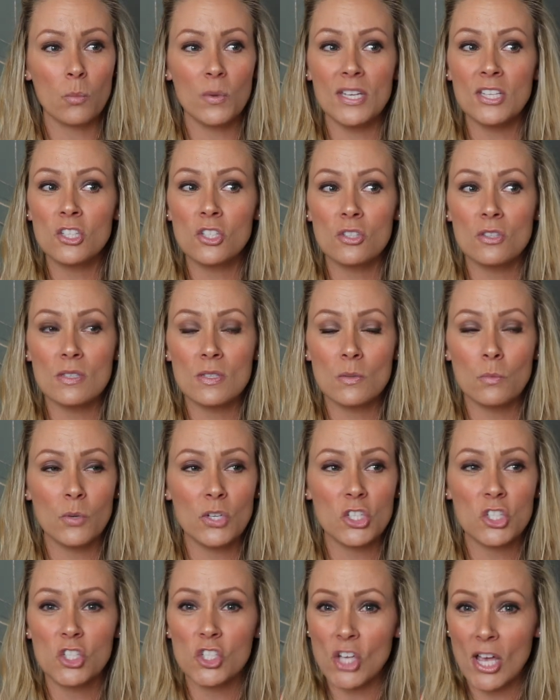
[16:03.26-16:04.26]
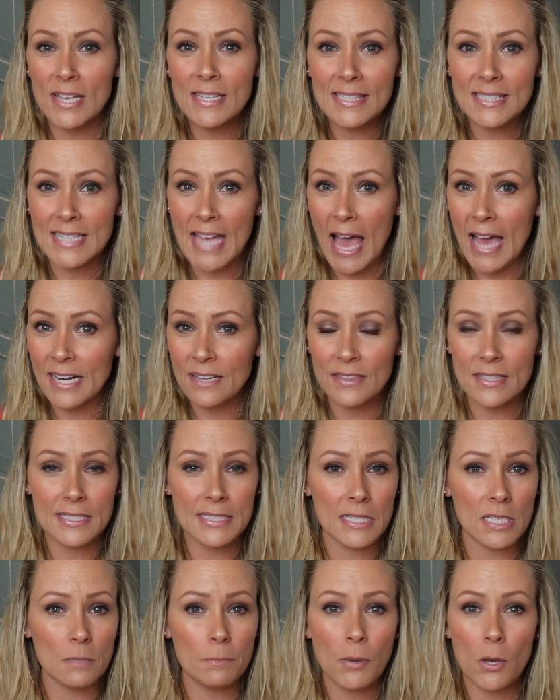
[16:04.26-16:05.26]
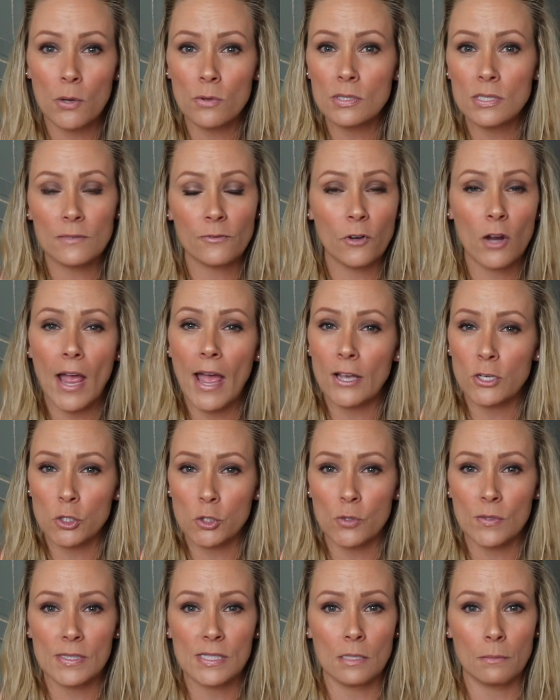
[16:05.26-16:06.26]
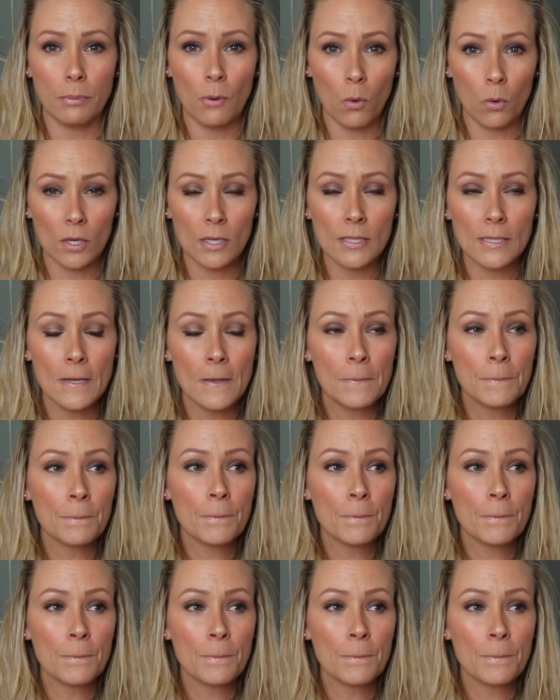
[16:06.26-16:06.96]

We, we just added the t posts for extra support.